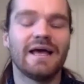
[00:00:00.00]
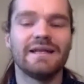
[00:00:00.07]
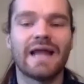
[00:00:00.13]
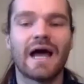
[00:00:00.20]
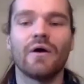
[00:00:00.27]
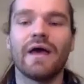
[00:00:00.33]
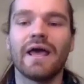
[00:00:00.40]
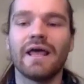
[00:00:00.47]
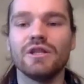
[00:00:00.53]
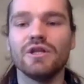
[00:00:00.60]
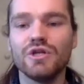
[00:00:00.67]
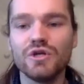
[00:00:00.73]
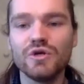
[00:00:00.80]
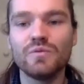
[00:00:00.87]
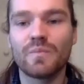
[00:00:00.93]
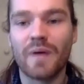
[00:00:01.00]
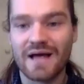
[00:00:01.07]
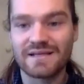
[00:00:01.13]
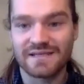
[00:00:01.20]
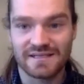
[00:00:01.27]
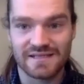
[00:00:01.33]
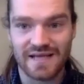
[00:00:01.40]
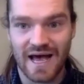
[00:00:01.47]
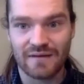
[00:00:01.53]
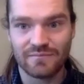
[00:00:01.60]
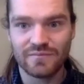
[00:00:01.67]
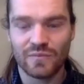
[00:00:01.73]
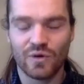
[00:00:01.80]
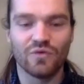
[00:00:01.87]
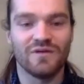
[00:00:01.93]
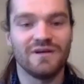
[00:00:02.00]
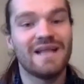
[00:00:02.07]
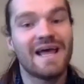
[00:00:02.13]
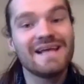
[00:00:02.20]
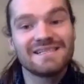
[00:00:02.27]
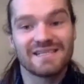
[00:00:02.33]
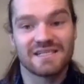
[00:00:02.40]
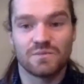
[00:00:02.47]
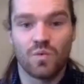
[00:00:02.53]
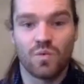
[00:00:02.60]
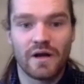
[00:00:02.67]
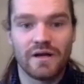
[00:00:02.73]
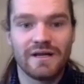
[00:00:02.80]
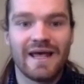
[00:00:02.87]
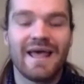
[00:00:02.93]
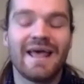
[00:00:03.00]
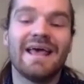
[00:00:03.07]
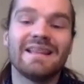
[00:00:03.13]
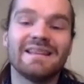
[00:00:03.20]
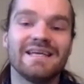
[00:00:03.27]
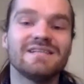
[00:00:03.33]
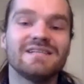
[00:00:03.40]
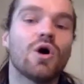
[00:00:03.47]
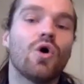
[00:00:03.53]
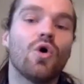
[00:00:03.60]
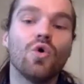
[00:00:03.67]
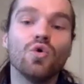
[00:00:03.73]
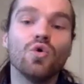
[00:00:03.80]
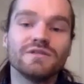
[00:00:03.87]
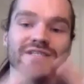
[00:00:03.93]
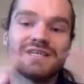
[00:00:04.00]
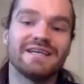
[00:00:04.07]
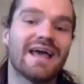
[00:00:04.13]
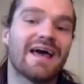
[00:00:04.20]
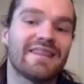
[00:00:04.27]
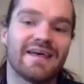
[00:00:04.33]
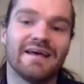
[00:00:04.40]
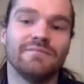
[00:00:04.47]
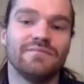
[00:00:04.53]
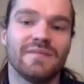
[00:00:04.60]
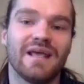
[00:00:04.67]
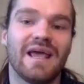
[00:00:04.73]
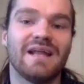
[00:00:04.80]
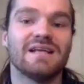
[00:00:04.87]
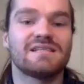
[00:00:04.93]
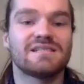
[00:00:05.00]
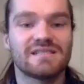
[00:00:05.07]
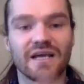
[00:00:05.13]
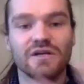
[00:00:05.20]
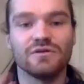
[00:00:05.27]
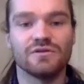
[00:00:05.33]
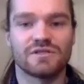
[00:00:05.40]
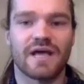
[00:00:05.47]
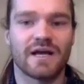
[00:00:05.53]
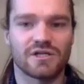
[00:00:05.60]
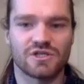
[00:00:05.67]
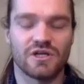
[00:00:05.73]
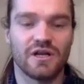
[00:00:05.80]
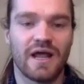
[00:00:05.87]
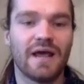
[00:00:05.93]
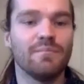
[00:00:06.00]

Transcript: Now, in the new P A T exam, or the latest one, these are all together in a single section.